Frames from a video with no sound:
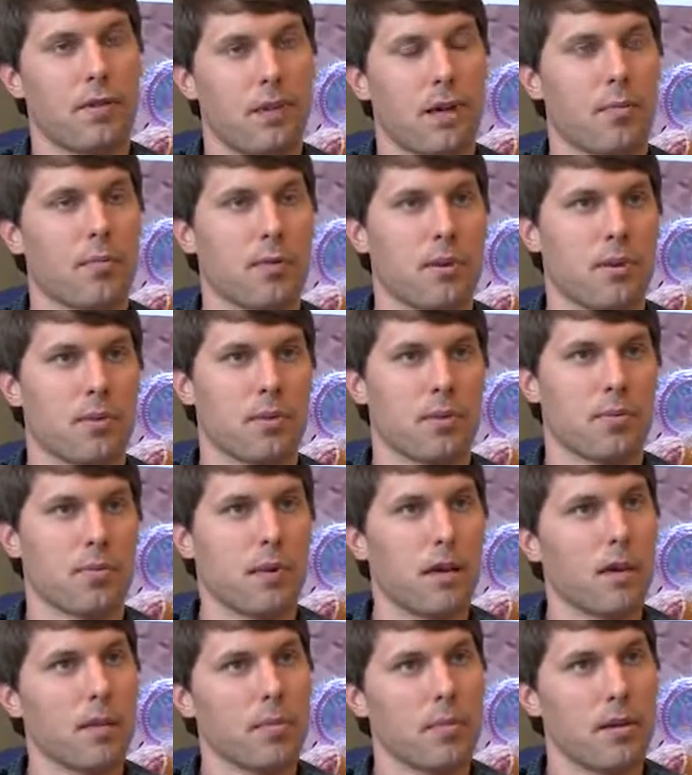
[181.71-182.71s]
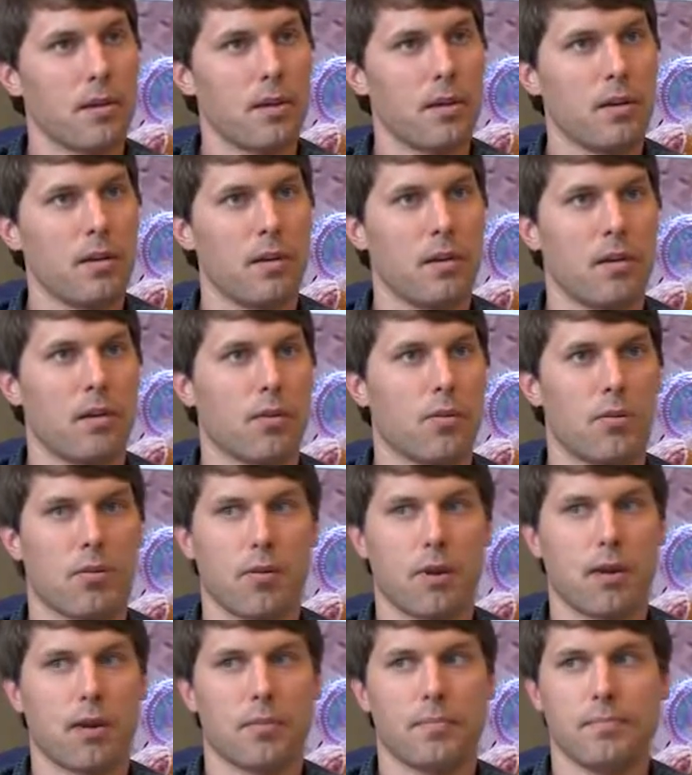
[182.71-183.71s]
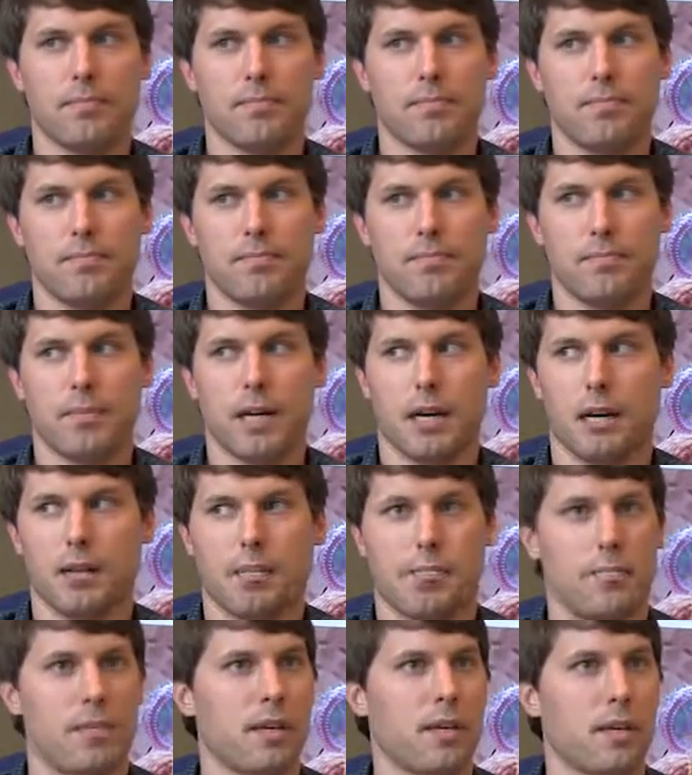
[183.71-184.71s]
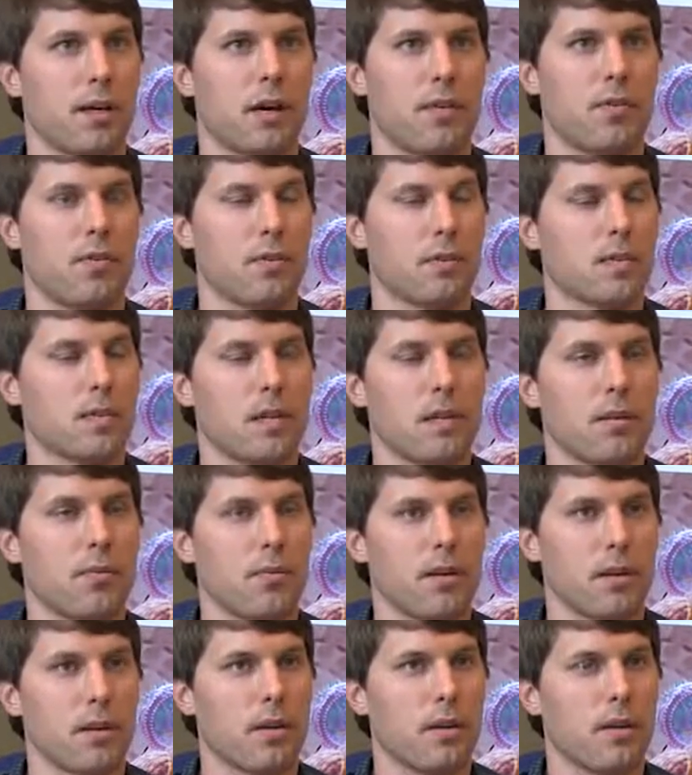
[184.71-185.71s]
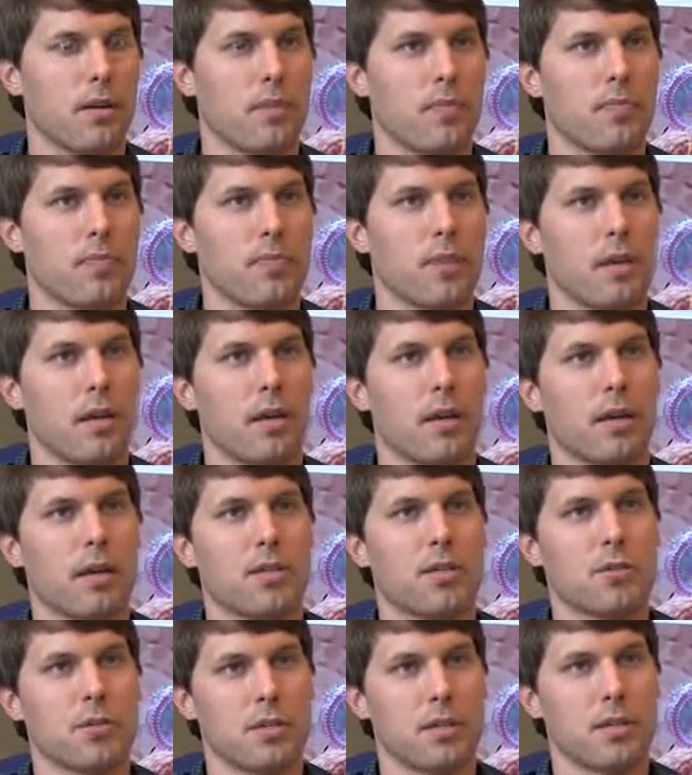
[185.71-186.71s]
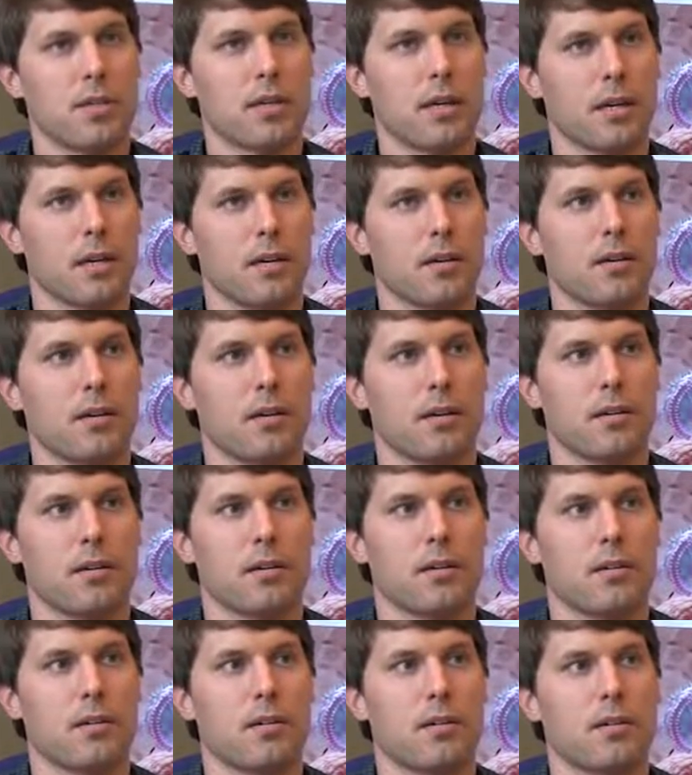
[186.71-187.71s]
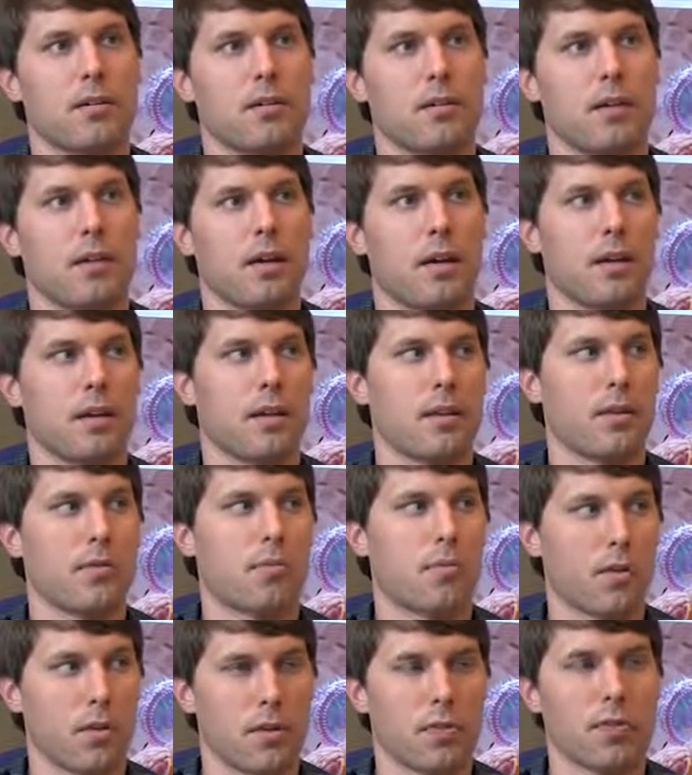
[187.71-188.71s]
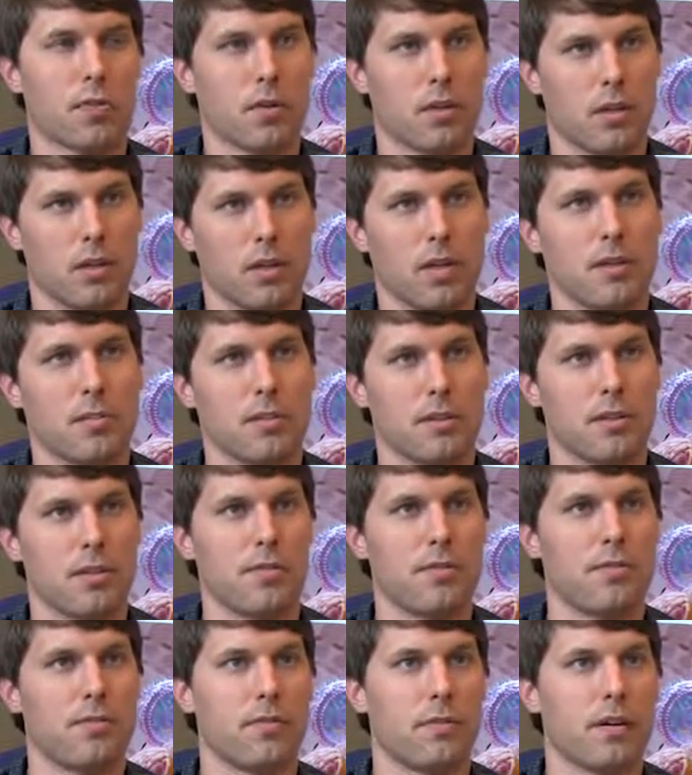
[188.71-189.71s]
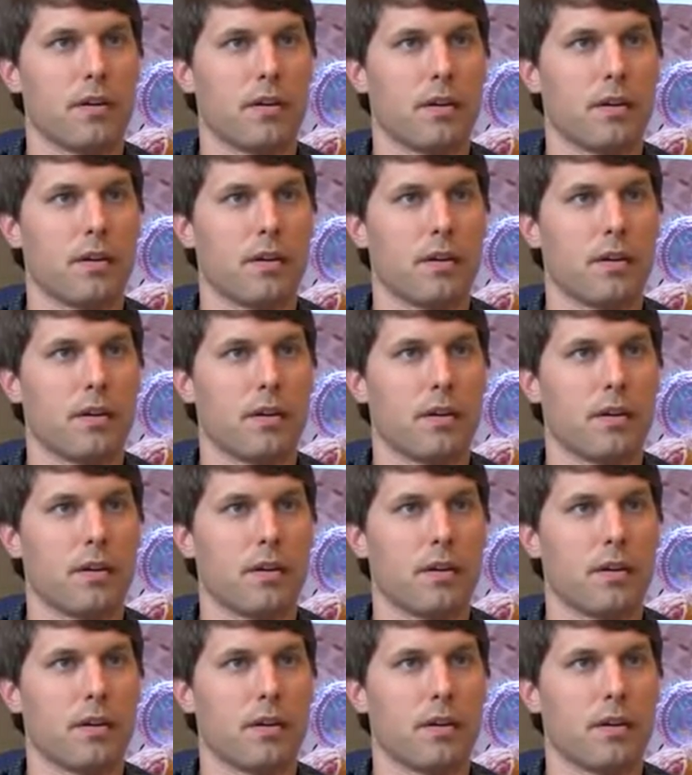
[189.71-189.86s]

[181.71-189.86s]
collaborators around me or I'm not being helpful to anyone. And Georgia Tech had a wonderful collaborative